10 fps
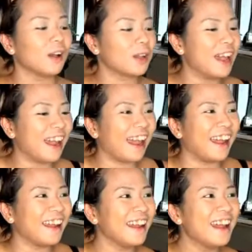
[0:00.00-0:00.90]

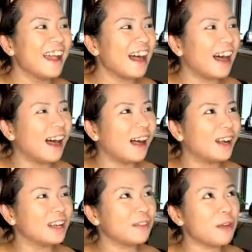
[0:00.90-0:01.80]
Okay,
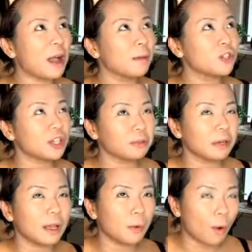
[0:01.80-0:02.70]
if you are
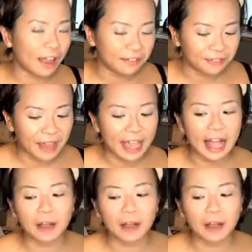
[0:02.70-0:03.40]
generally quite fair,